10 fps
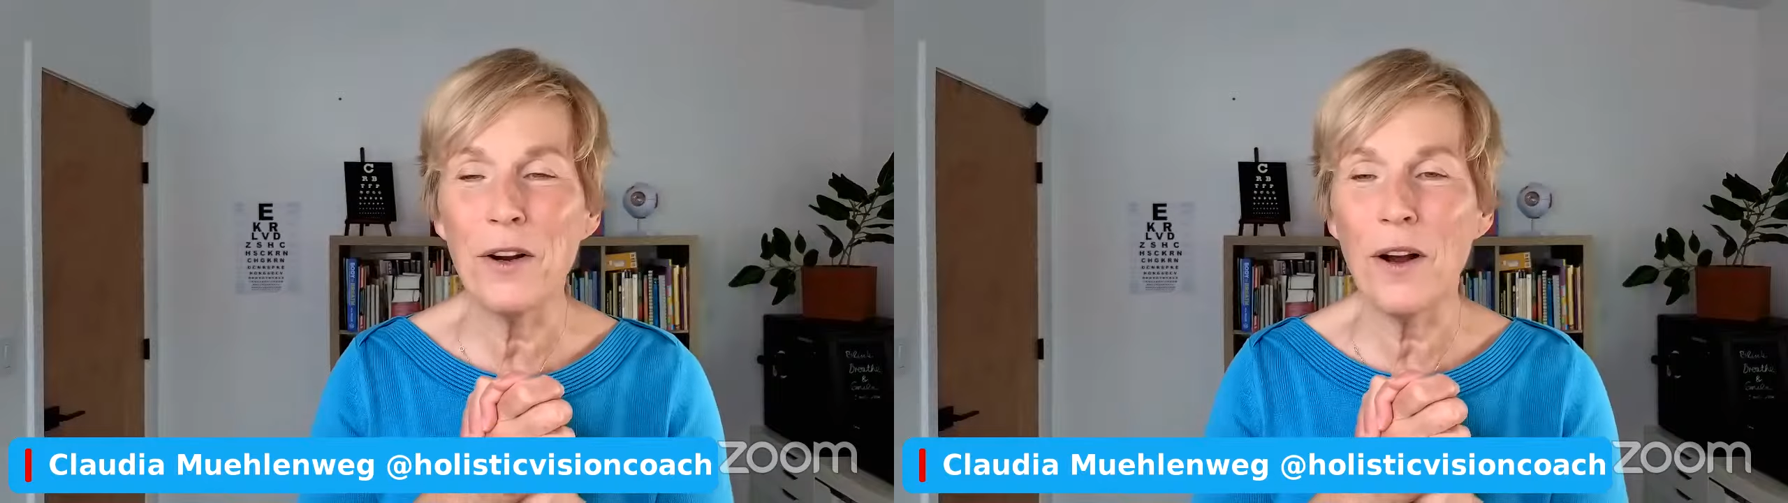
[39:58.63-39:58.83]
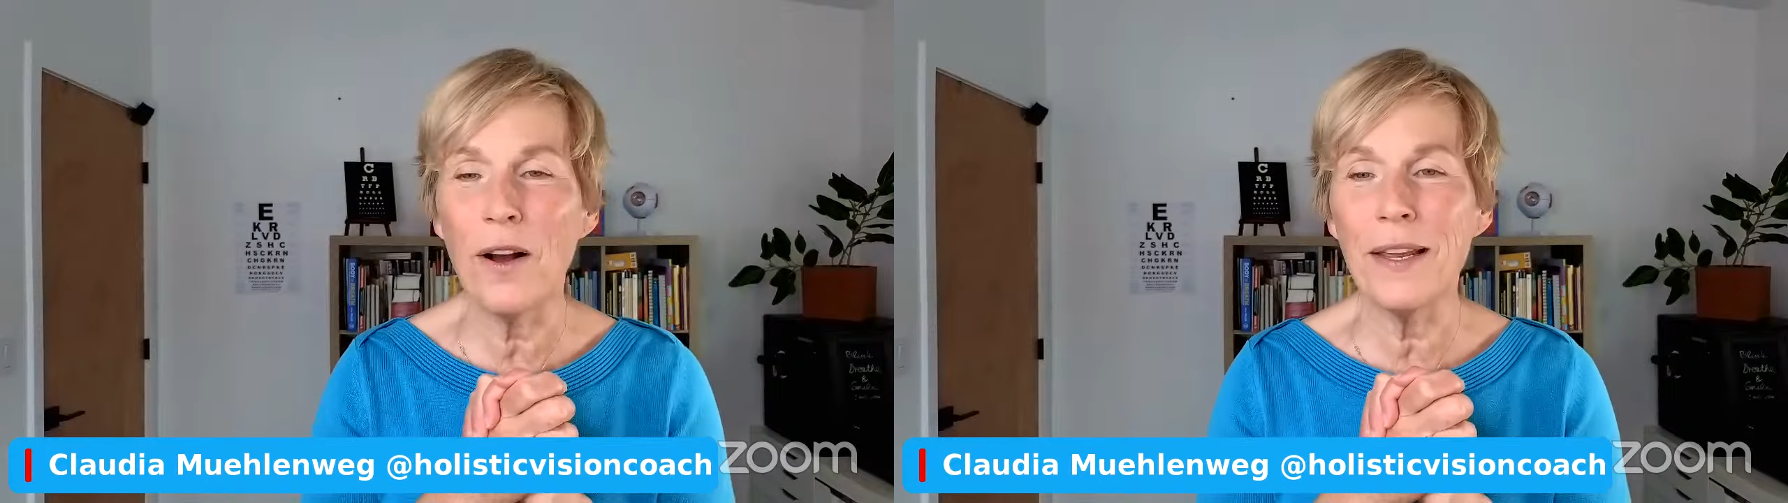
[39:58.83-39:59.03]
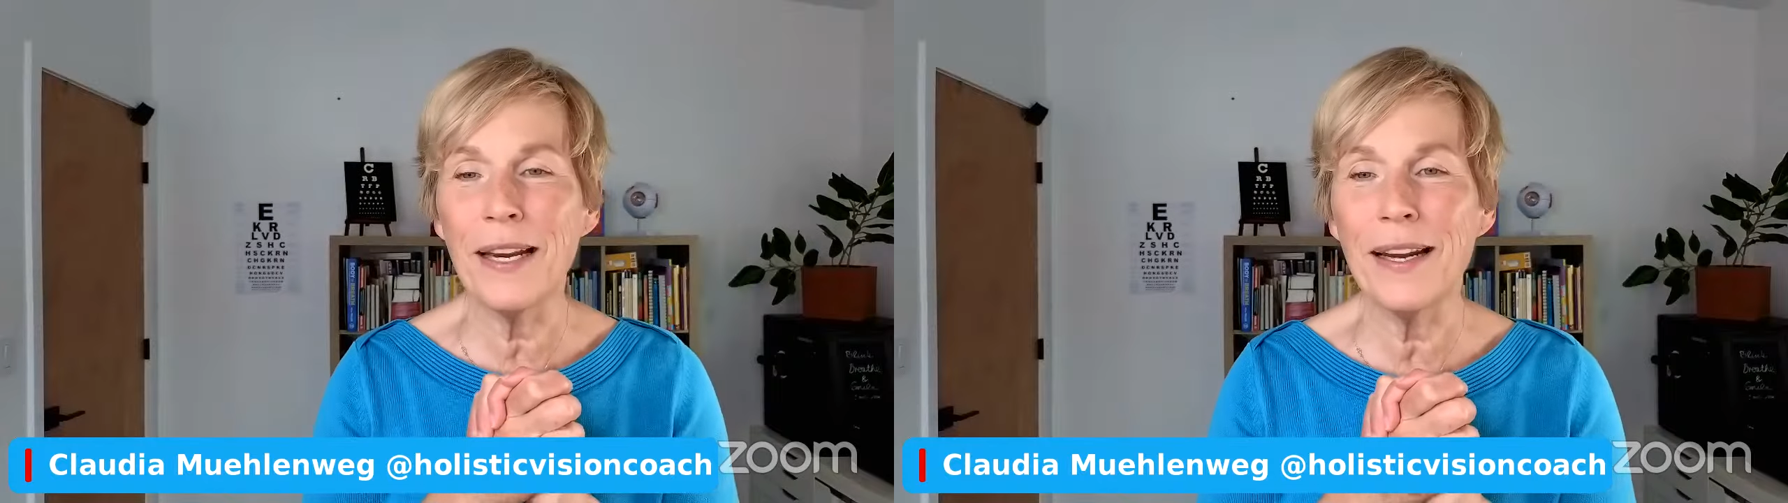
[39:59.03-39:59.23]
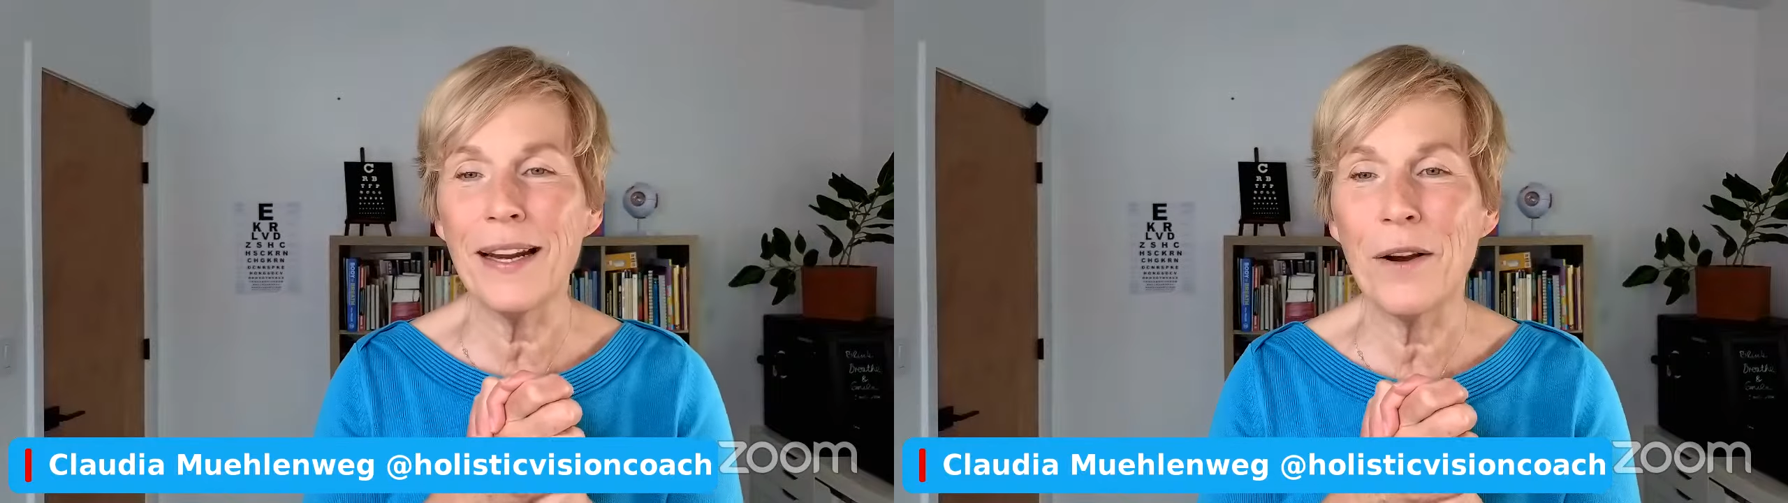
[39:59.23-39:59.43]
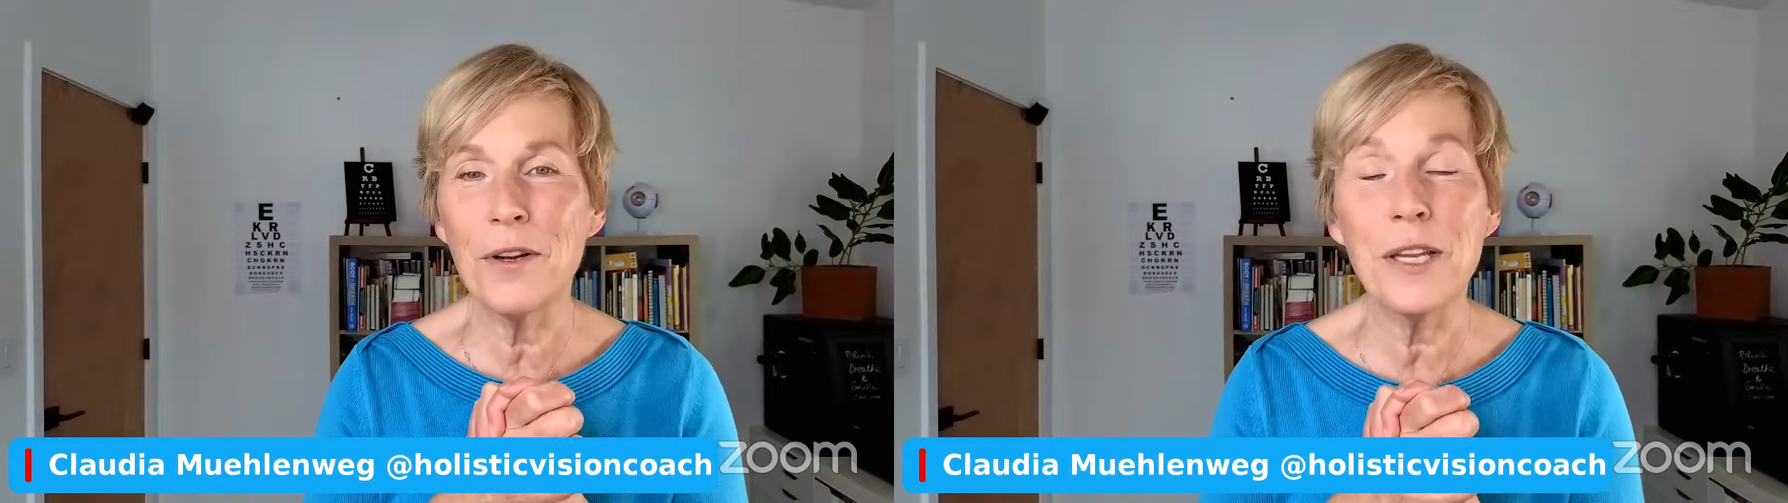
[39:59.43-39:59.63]
don't know all the in
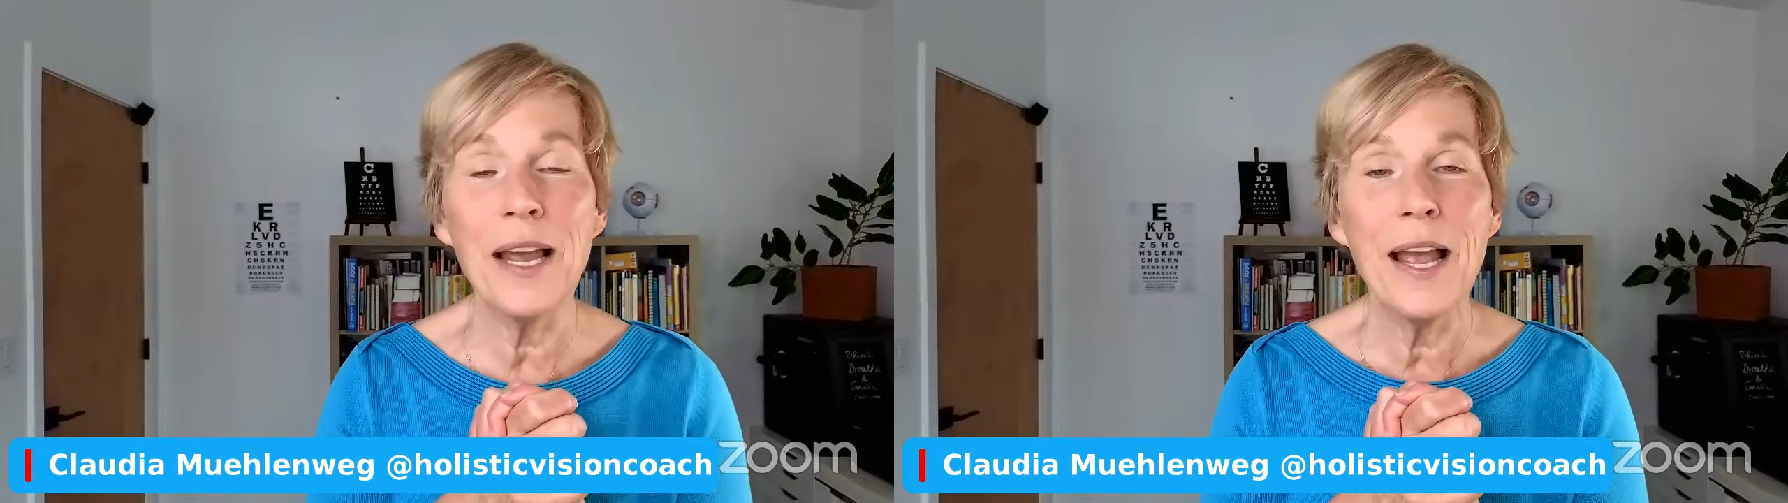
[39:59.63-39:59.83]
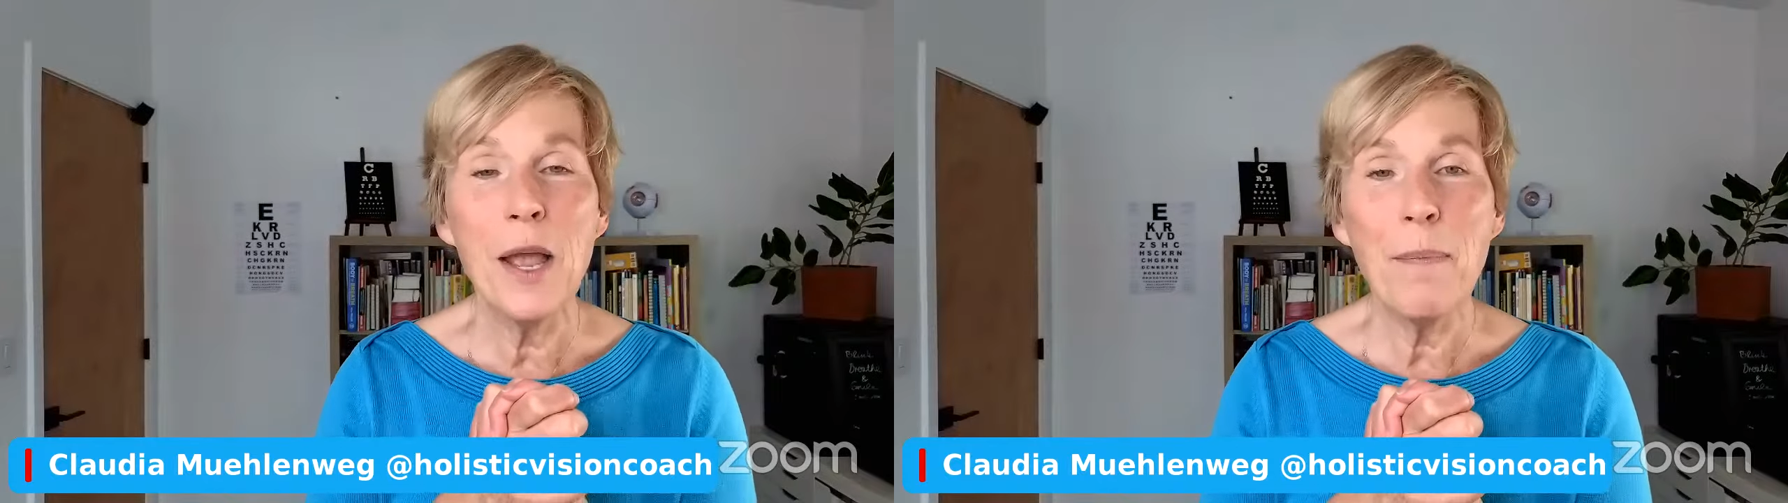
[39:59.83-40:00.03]
and outs